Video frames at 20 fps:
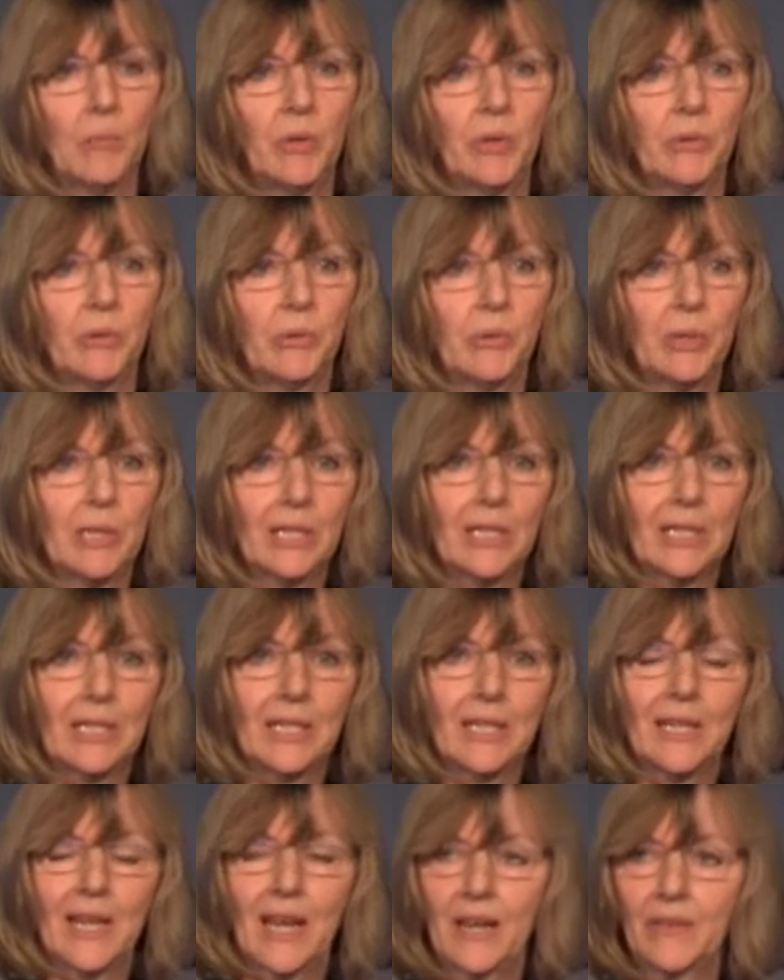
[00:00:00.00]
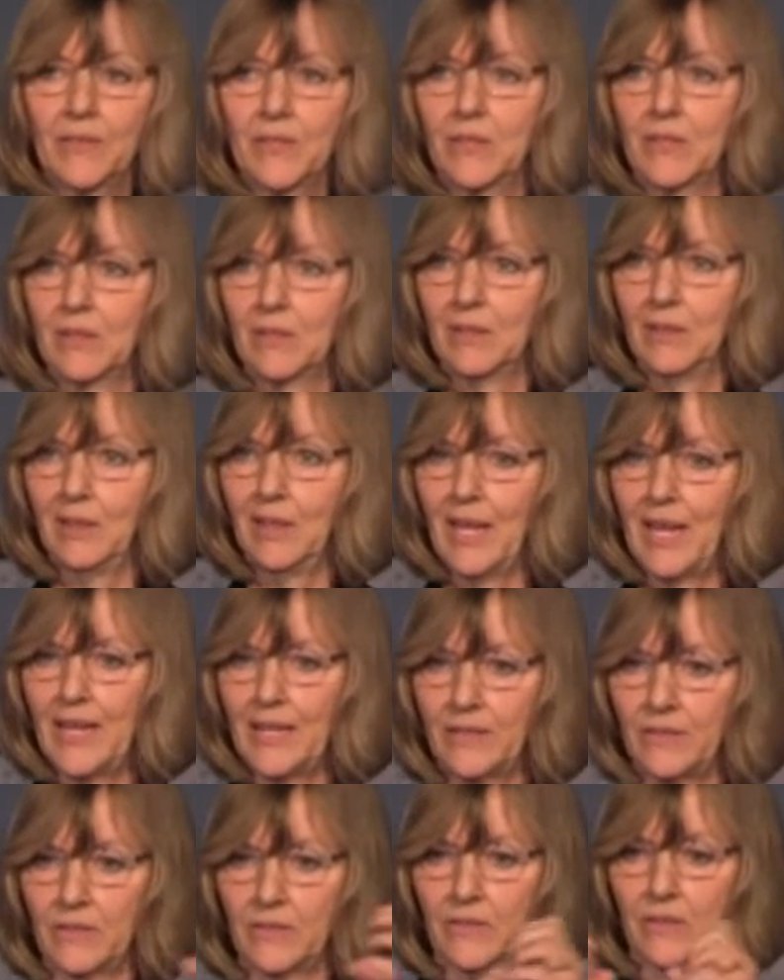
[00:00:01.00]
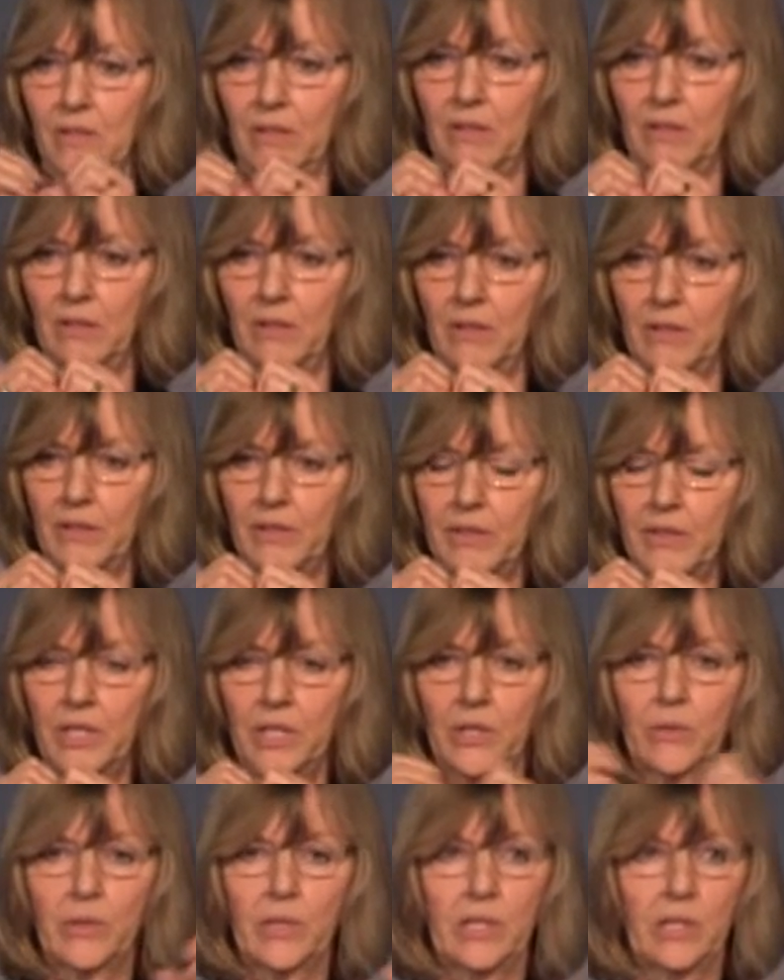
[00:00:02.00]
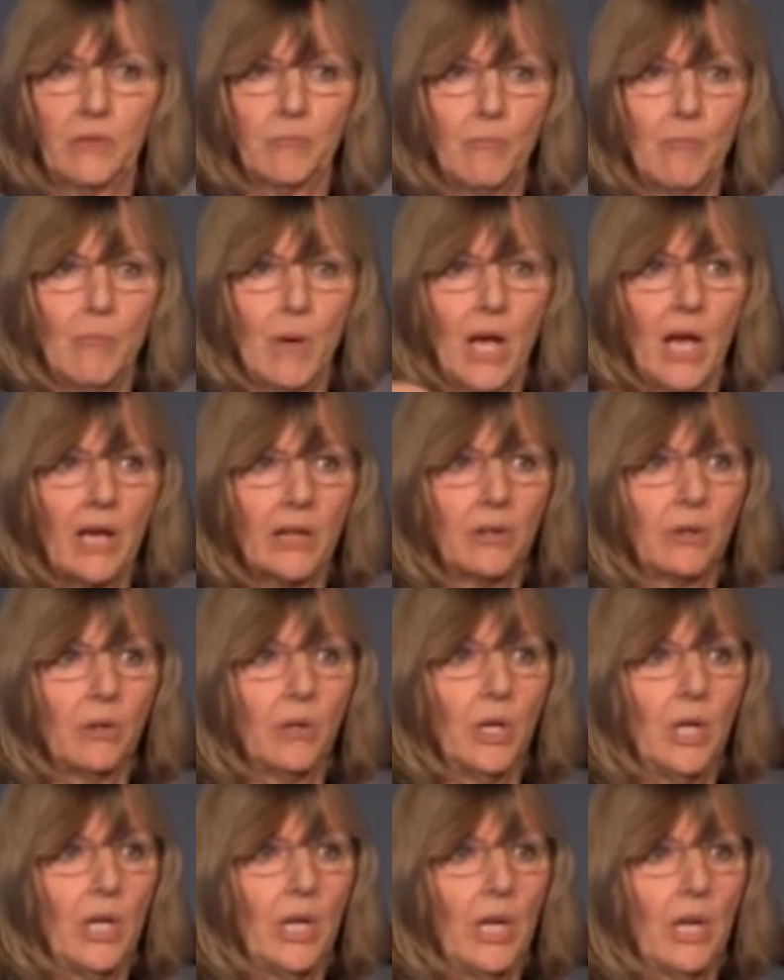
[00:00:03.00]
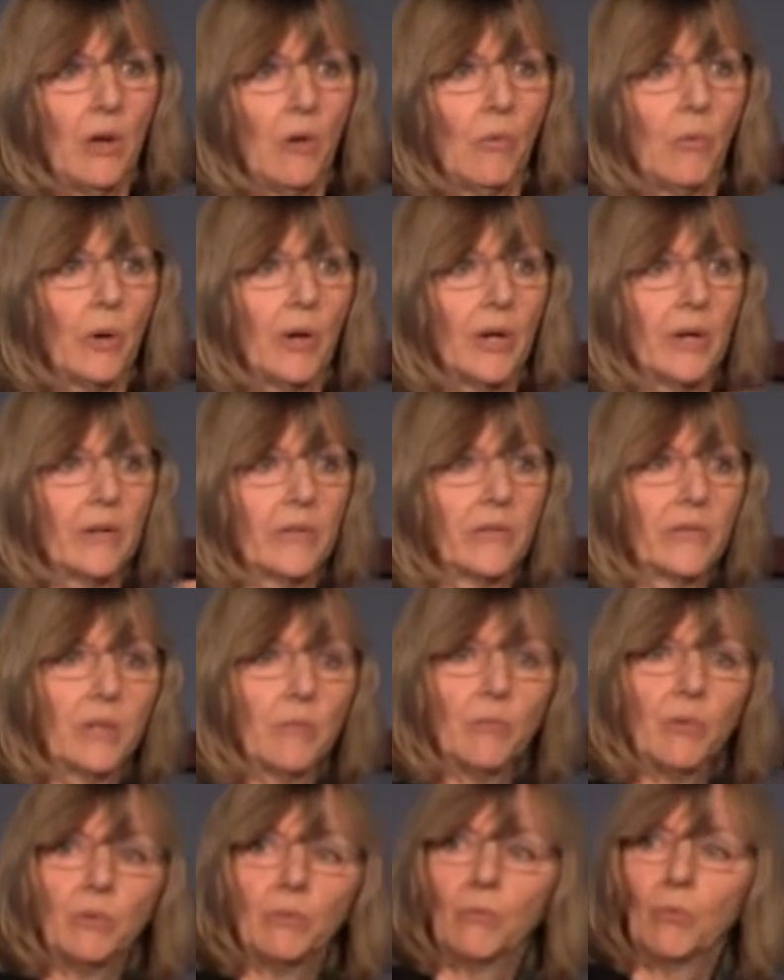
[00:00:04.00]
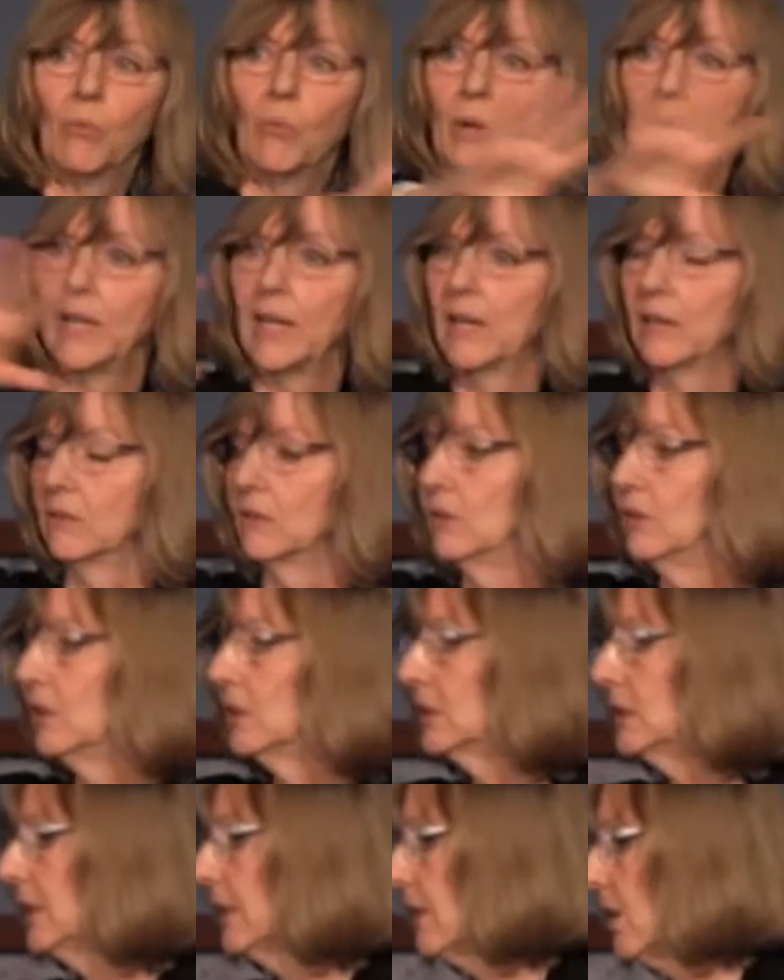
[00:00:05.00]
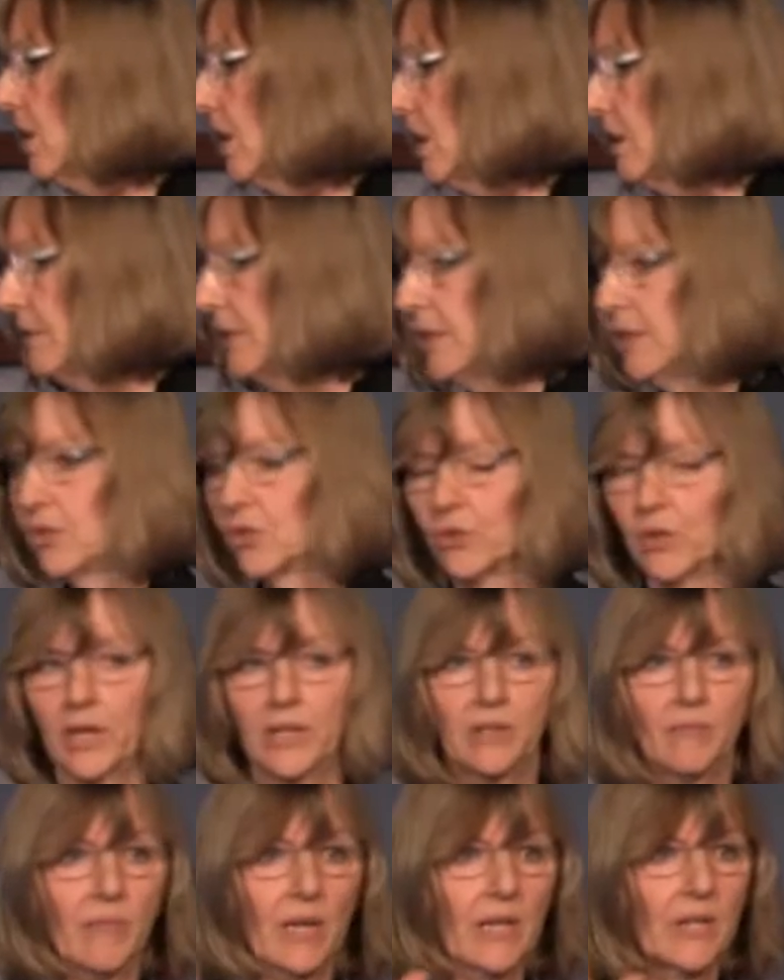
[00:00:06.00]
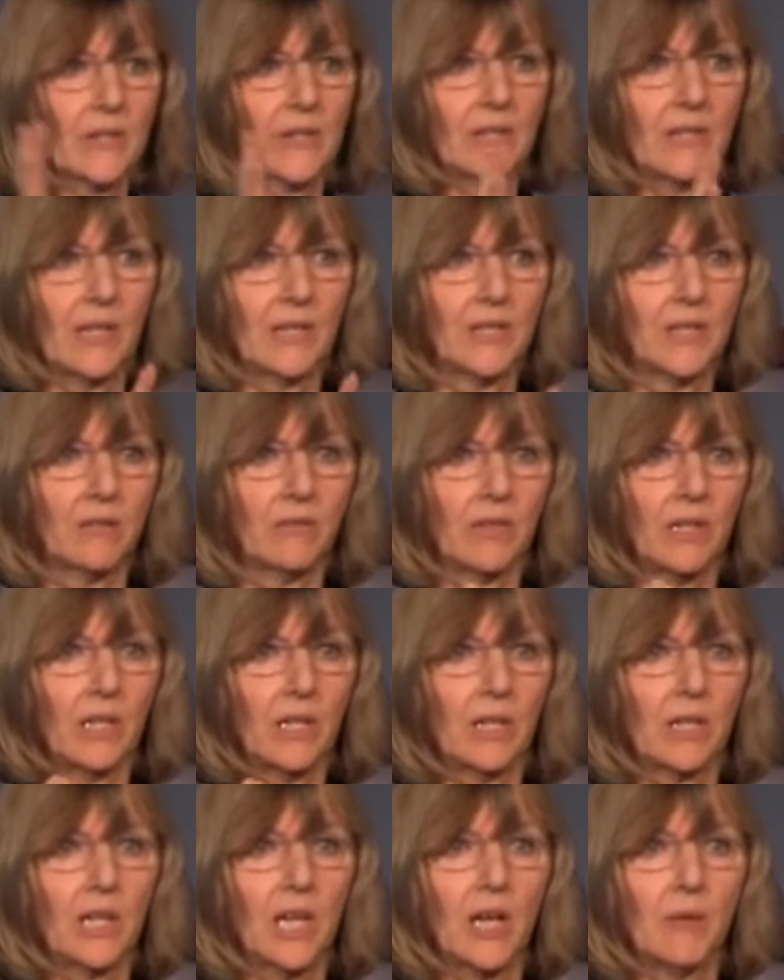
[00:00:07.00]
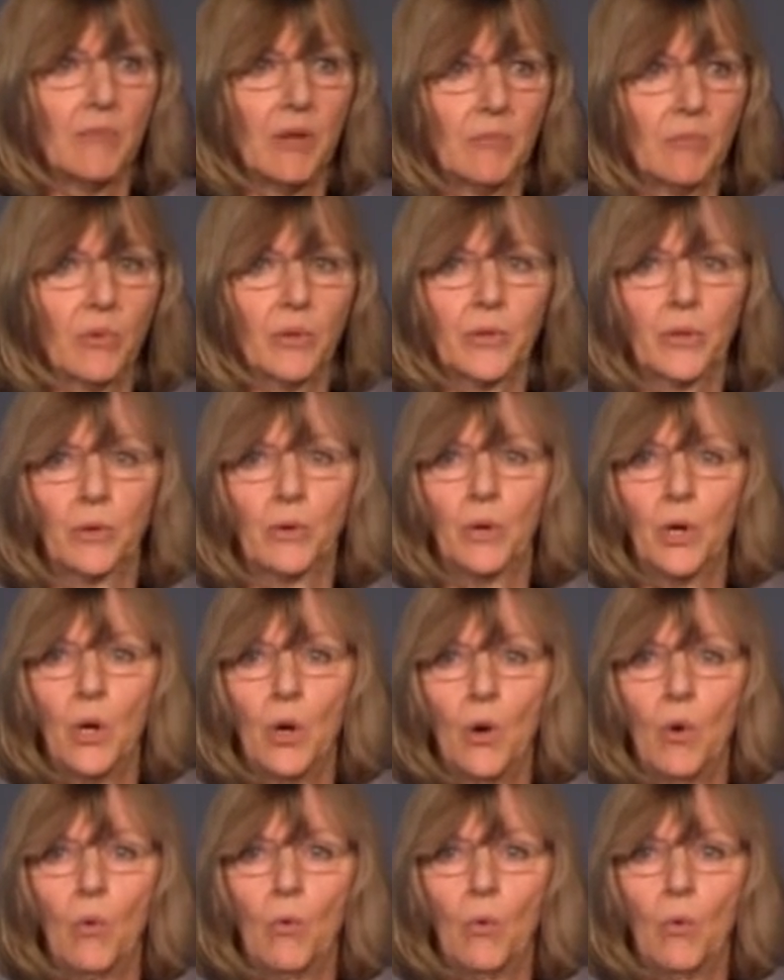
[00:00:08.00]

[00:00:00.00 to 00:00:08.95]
but we really didn't have lens, a, a theory, a model where someone went out and looked at all of it and tried to make sense of it and come up with a,